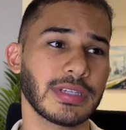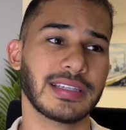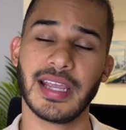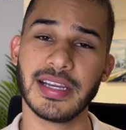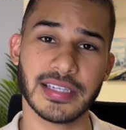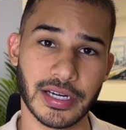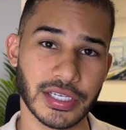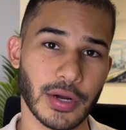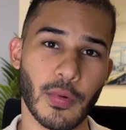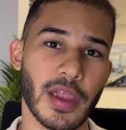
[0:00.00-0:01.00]
that takes
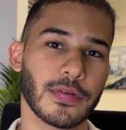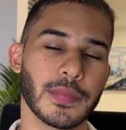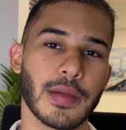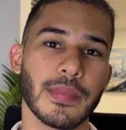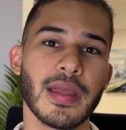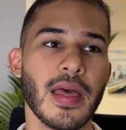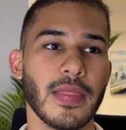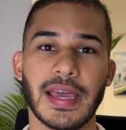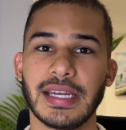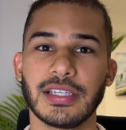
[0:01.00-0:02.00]
energy away from him,
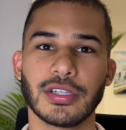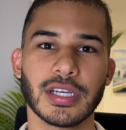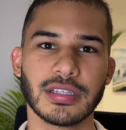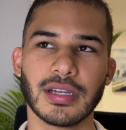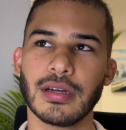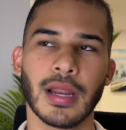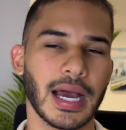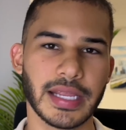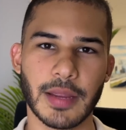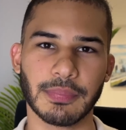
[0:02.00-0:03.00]
that is just
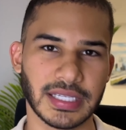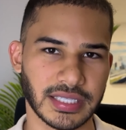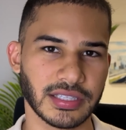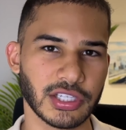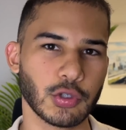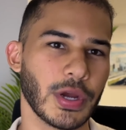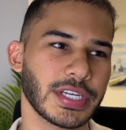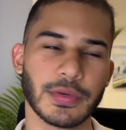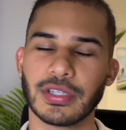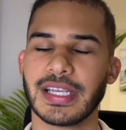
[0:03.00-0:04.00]
not a pleasant
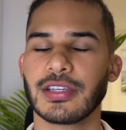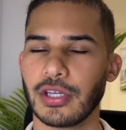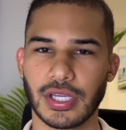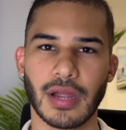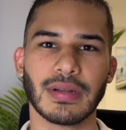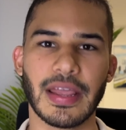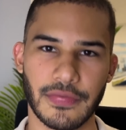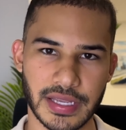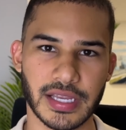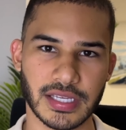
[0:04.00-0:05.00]
situation, because that's just how life
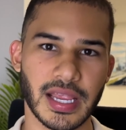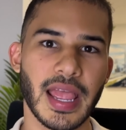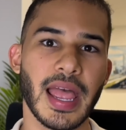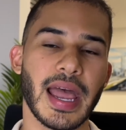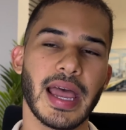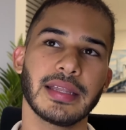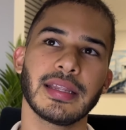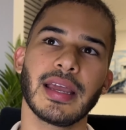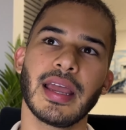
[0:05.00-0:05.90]
is. And